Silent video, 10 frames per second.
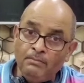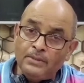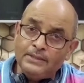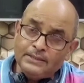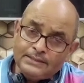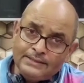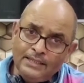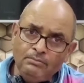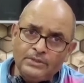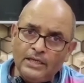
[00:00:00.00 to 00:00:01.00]
But at the
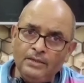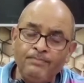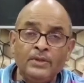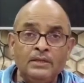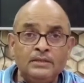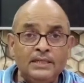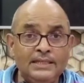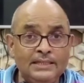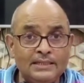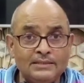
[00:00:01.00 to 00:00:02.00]
same time, the
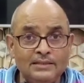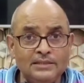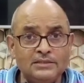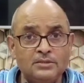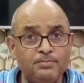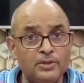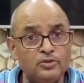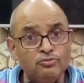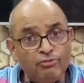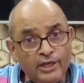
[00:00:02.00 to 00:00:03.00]
industrialists
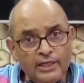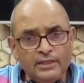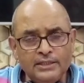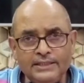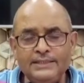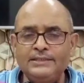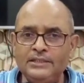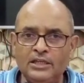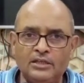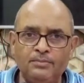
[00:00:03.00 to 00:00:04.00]
persuaded the East
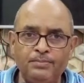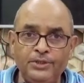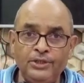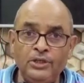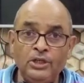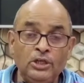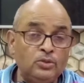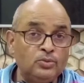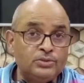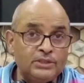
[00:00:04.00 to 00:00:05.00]
India Company
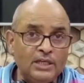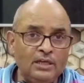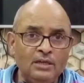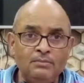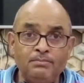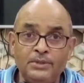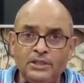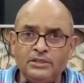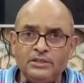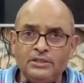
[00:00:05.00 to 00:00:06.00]
to sell
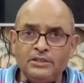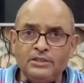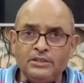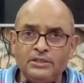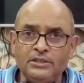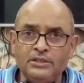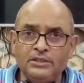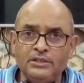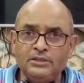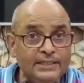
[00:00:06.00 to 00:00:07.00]
British
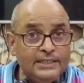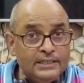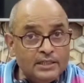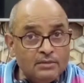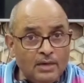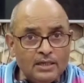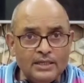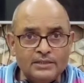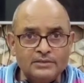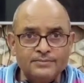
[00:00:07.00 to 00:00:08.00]
manufactures in Indian
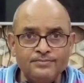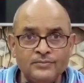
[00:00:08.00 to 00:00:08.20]
markets.